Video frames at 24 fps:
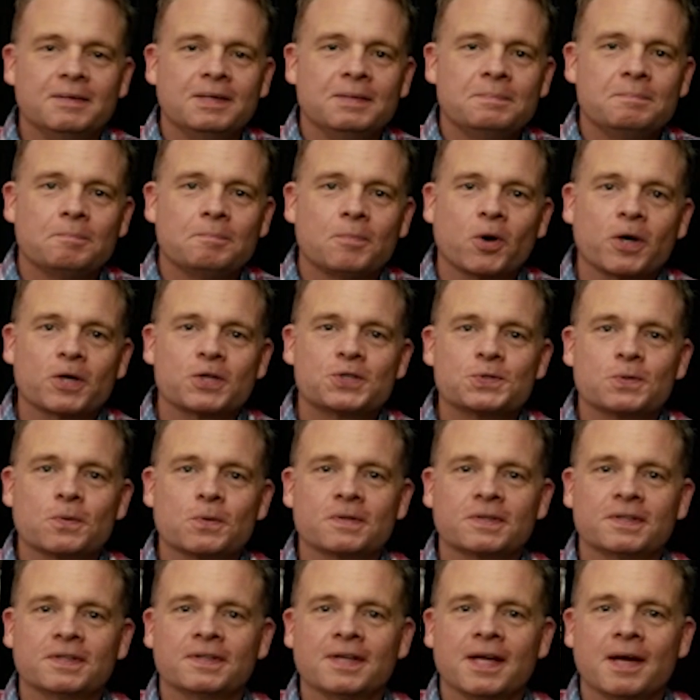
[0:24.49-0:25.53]
Mark
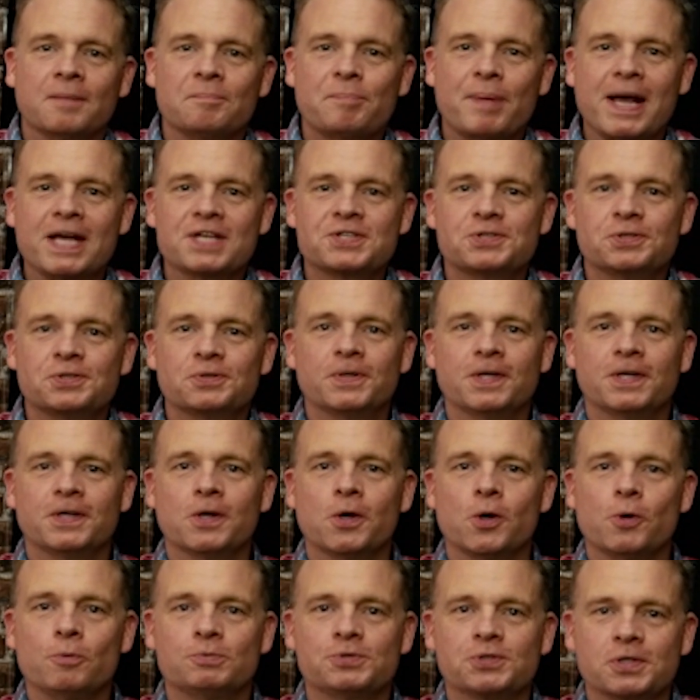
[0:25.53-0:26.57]
Jordan. I'm pastor at
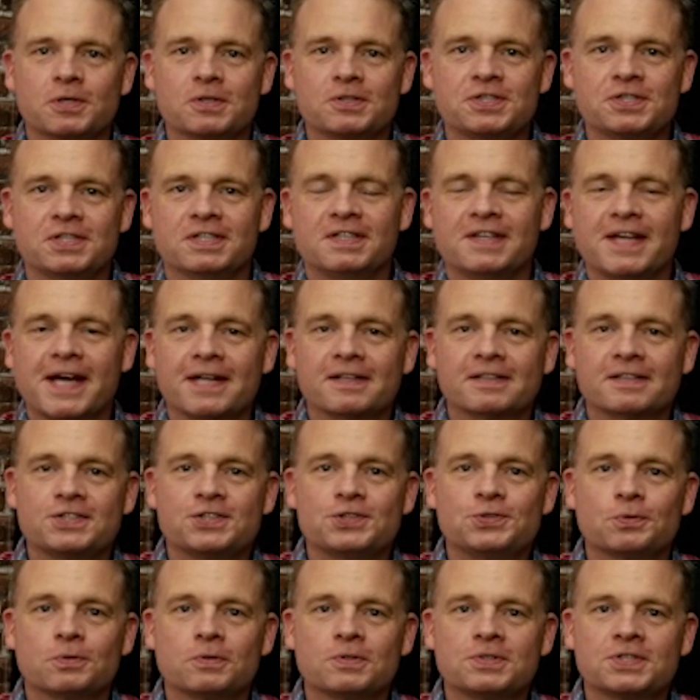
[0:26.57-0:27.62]
Hope Church in Dallas,
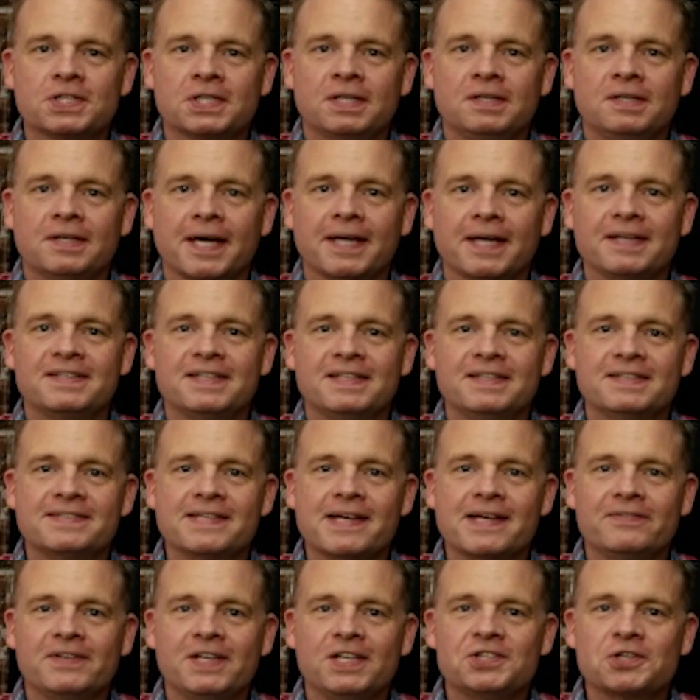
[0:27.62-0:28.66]
Georgia,
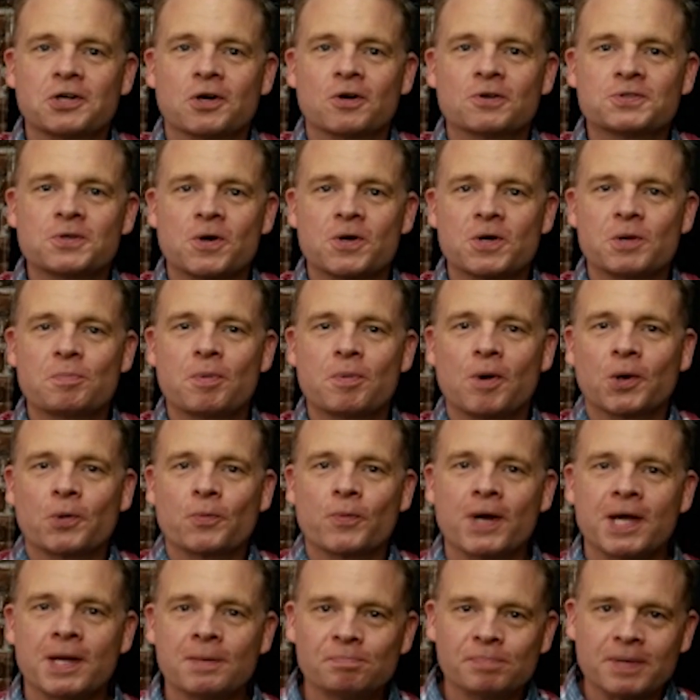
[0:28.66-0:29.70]
1970 Charles Hardy
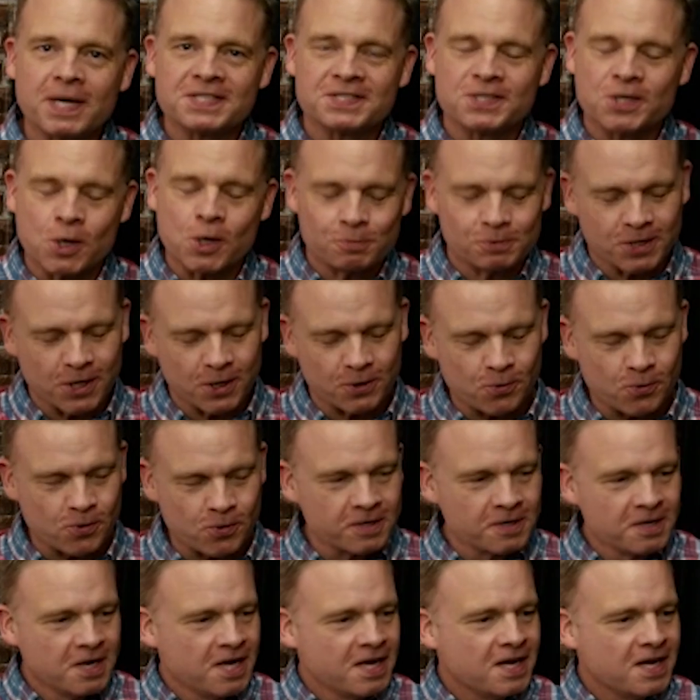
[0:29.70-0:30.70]
Parkway, placeofhope.org.